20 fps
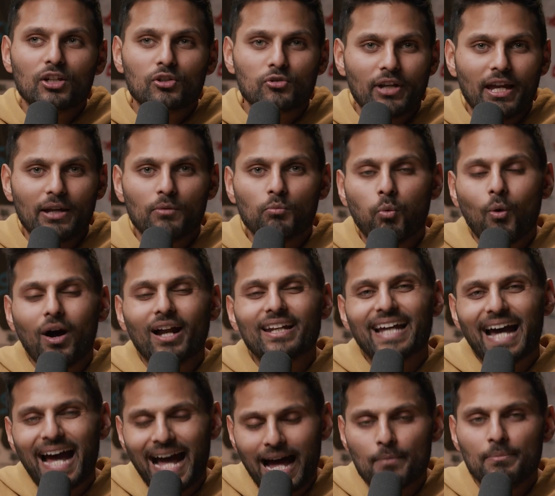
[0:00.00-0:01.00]
create
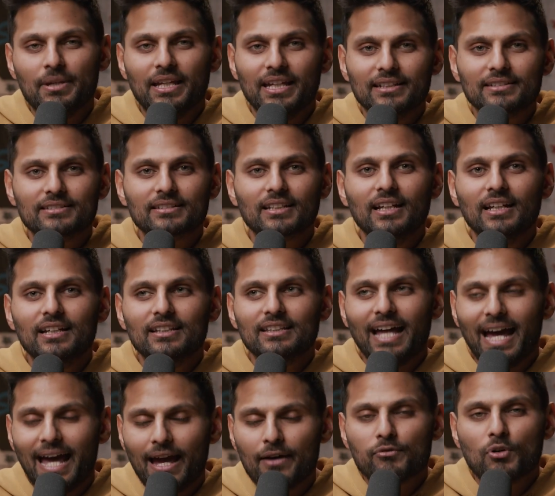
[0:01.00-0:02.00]
one habit
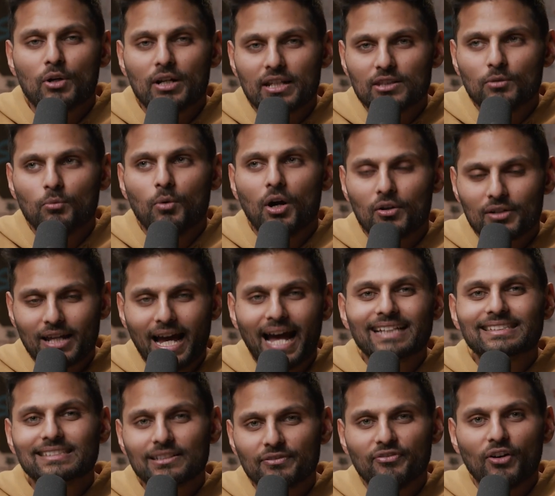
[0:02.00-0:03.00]
that everyone in the world
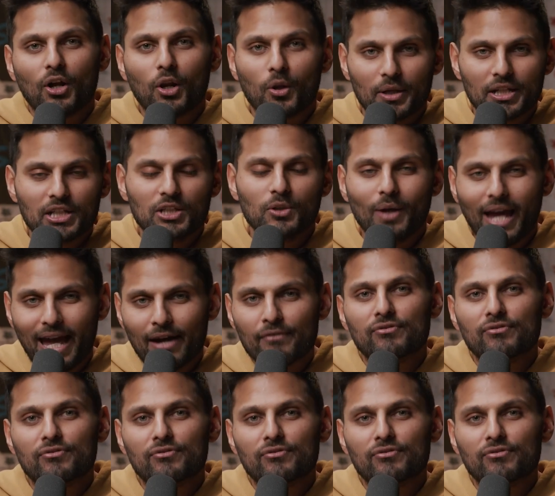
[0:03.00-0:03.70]
had to follow and do